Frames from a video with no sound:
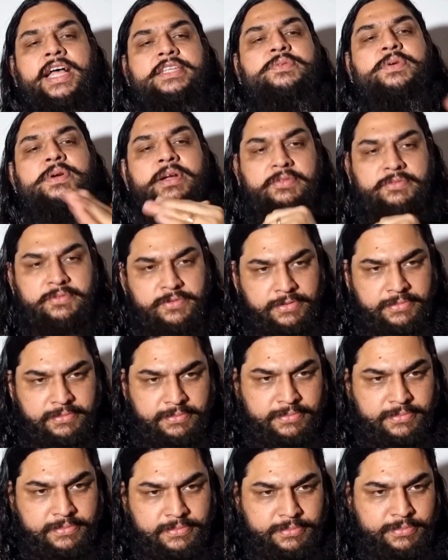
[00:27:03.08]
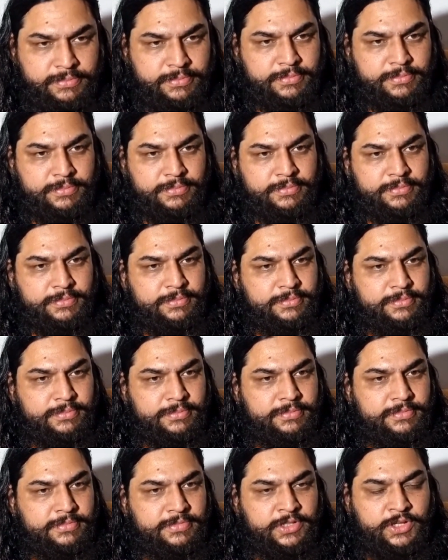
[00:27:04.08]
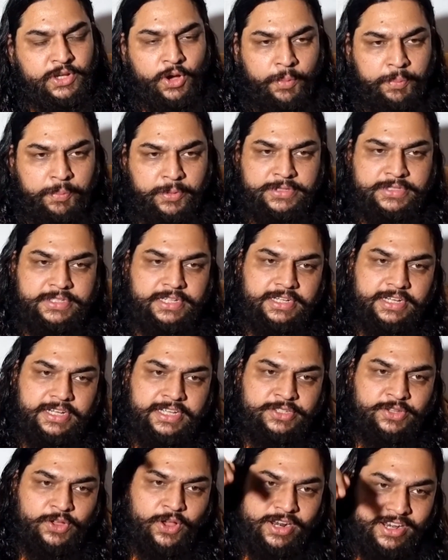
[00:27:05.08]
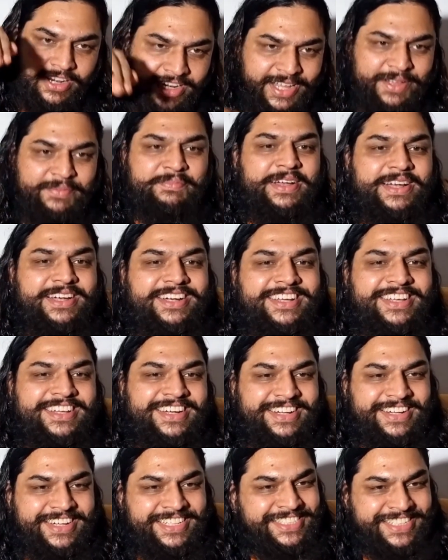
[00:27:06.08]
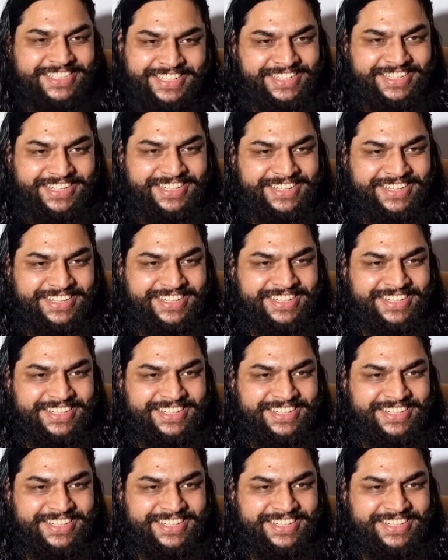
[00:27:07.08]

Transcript: as wonderful. The opposite is already embedded in it, isn't it?